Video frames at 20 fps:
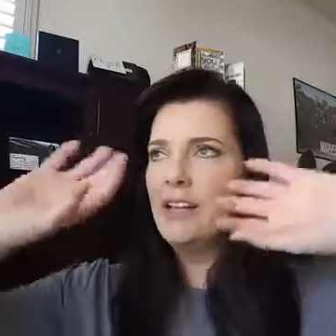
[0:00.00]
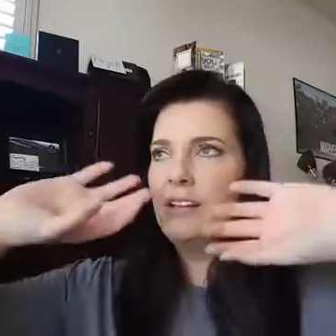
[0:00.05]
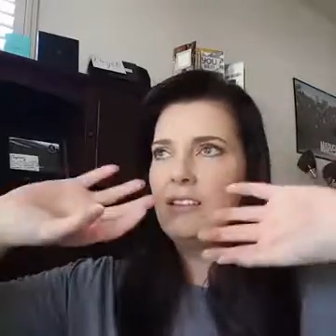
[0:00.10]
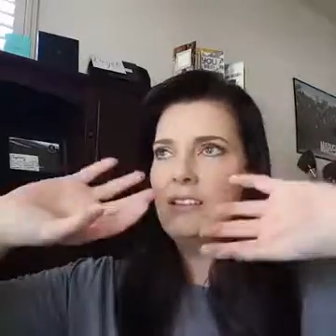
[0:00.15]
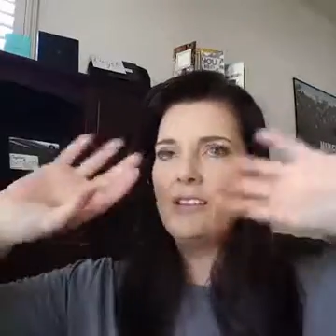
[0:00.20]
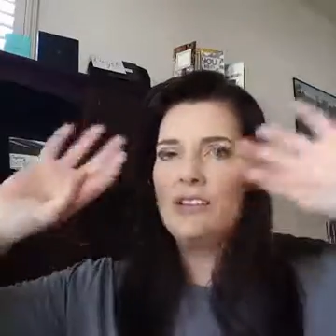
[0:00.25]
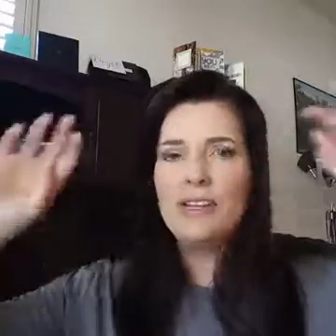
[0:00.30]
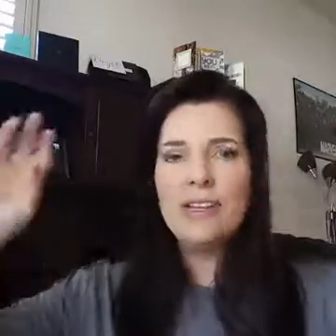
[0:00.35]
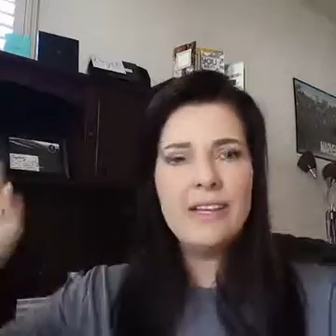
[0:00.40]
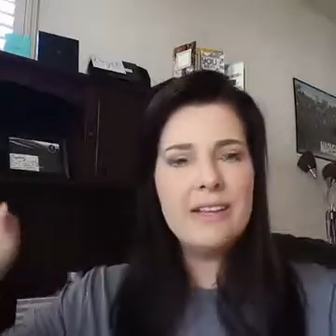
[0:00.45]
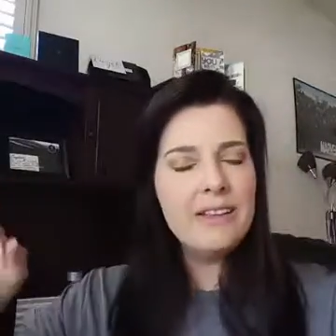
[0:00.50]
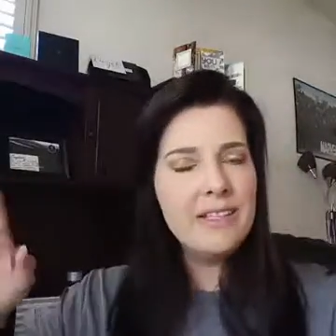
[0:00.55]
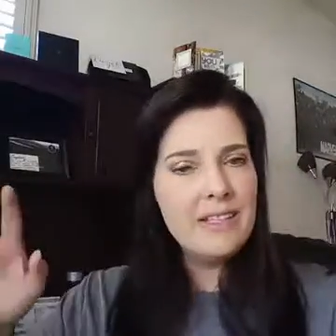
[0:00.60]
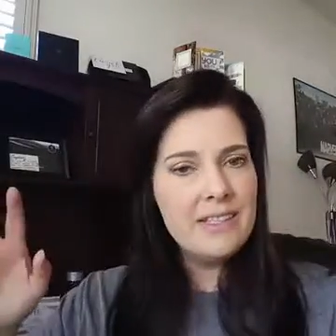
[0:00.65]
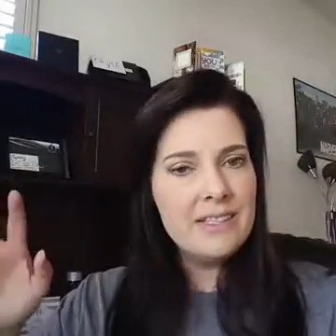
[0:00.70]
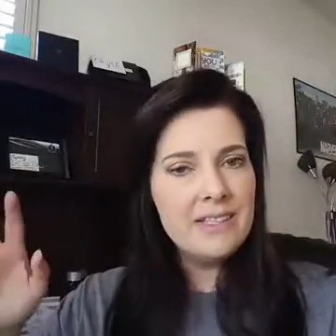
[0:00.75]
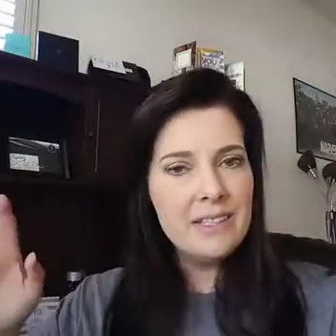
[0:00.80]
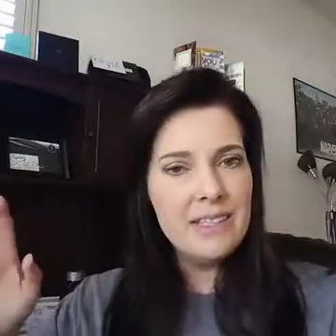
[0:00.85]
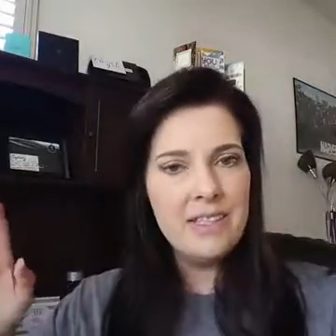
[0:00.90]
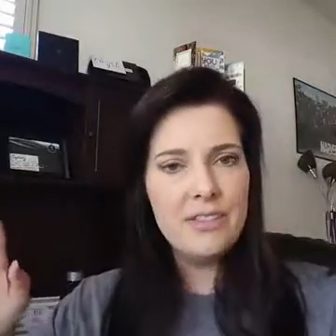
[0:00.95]
Look at
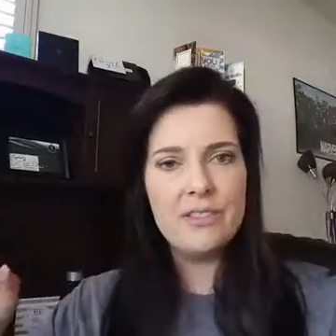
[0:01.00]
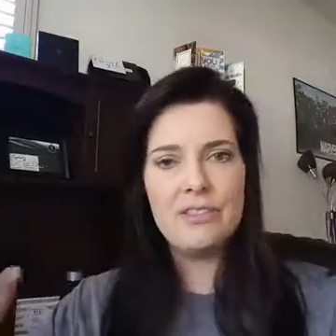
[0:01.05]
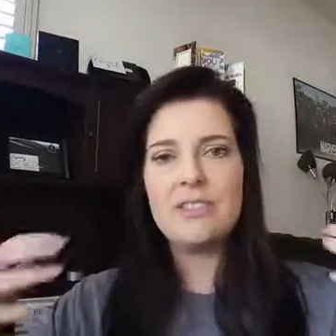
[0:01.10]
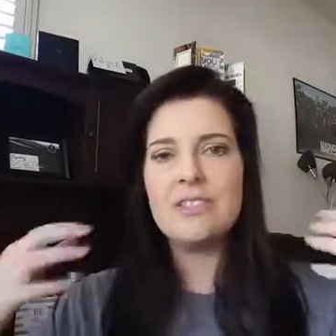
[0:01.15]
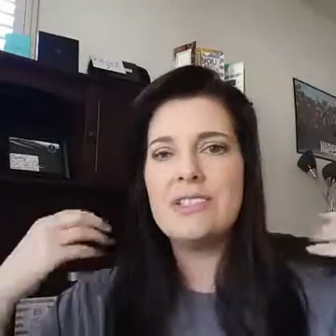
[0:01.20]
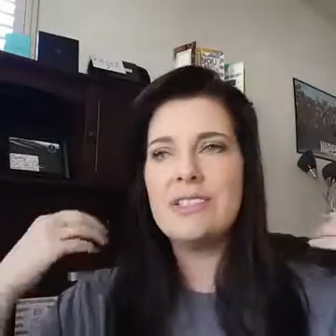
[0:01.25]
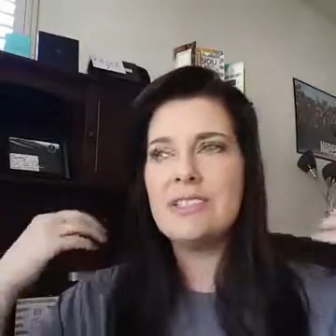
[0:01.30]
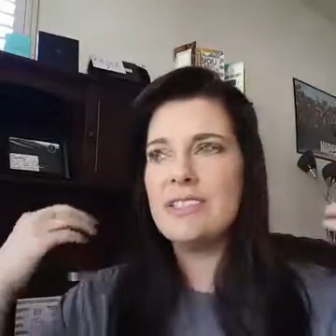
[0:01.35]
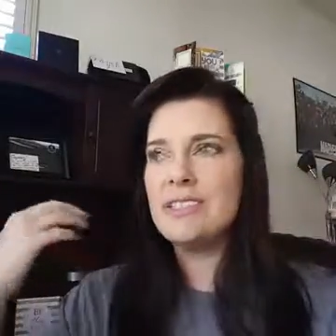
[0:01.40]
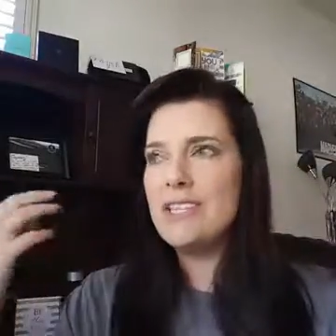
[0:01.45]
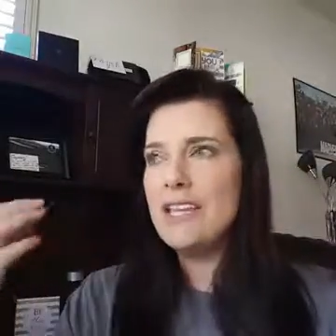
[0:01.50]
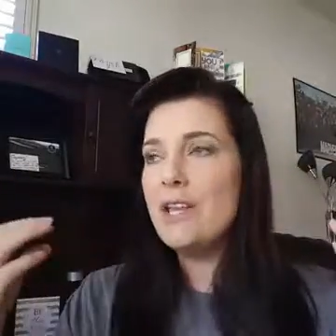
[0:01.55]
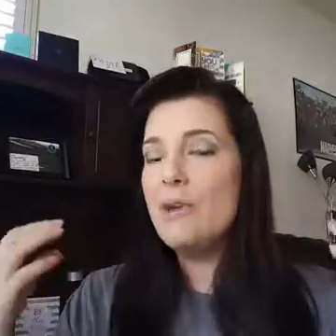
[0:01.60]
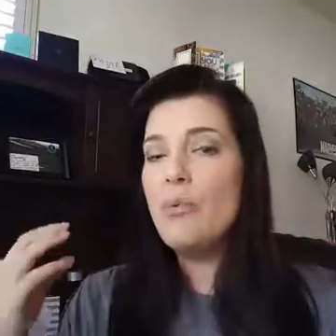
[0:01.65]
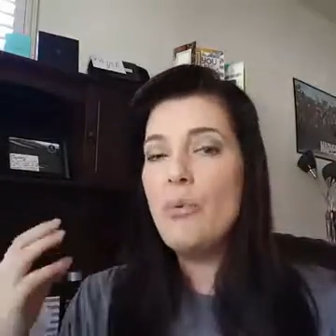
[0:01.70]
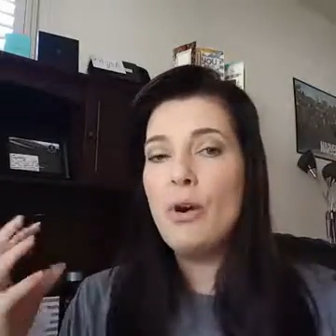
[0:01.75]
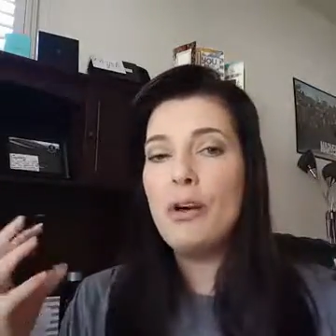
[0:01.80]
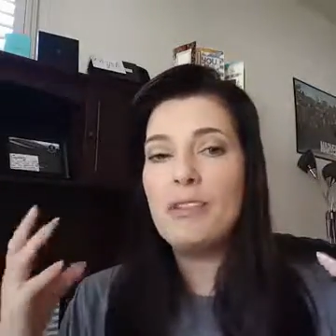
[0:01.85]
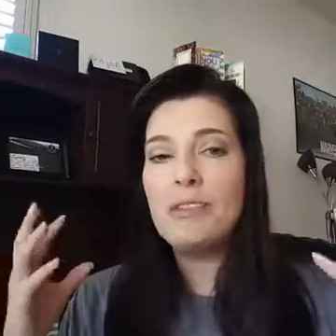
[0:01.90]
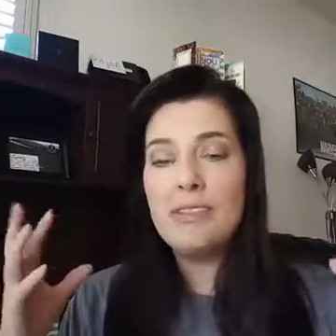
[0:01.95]
these leaders. See
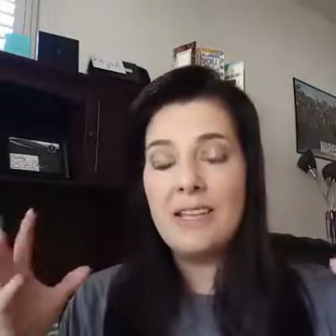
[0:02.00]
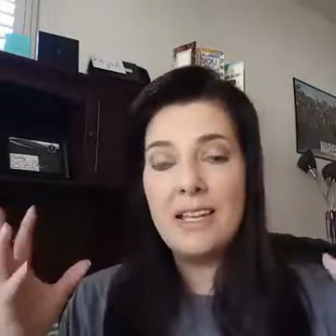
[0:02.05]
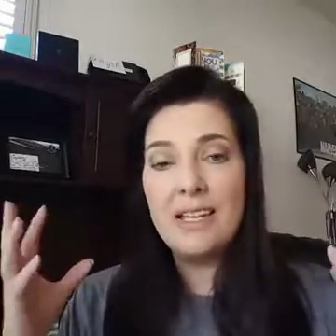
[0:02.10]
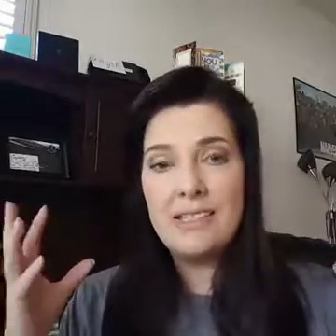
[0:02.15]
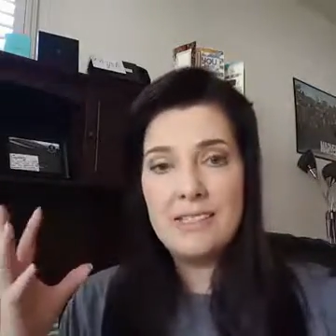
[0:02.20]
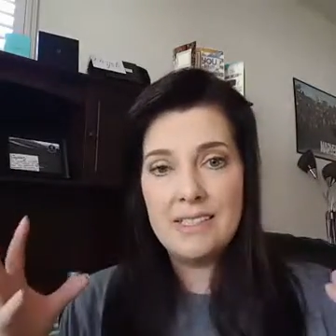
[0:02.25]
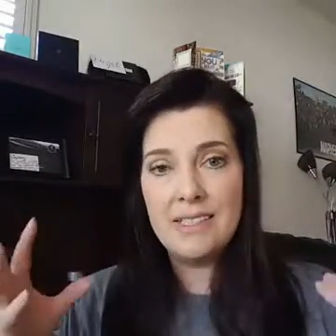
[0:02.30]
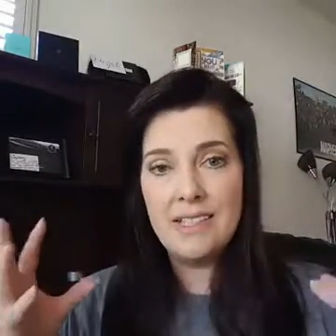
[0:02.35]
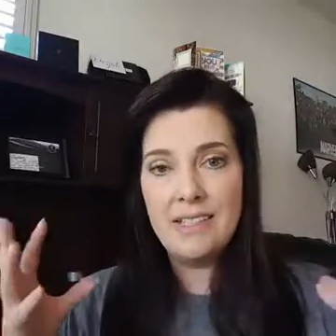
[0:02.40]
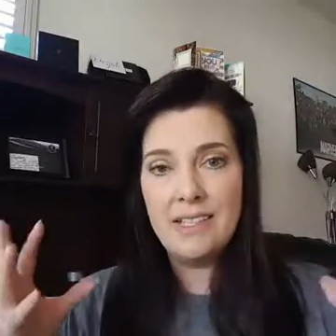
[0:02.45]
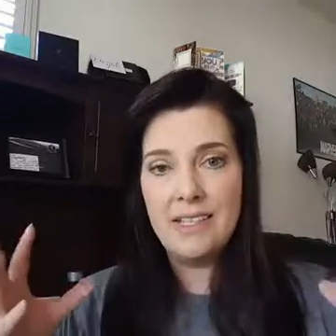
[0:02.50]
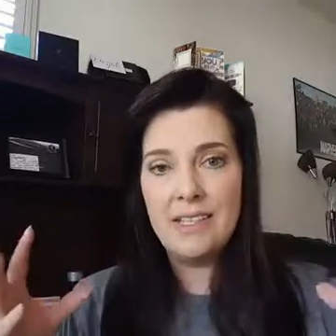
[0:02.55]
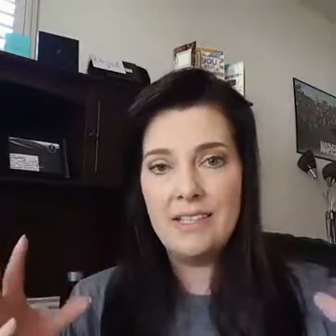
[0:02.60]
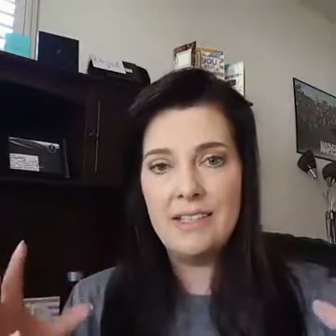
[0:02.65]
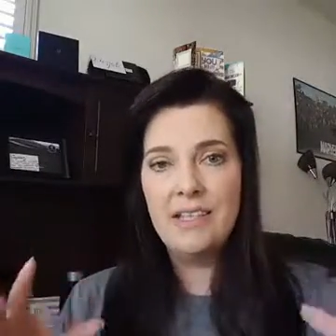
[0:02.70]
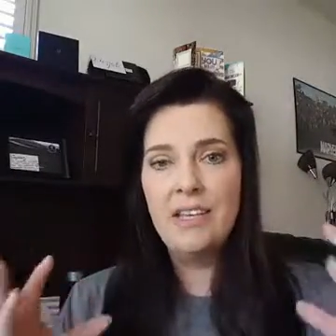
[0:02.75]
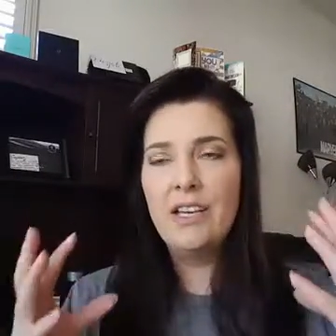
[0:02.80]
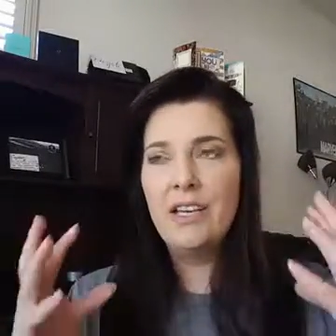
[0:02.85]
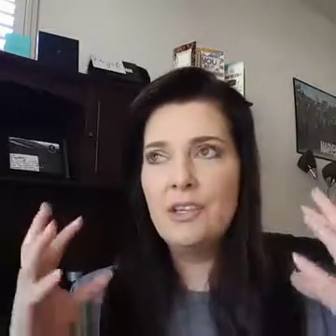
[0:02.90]
what they did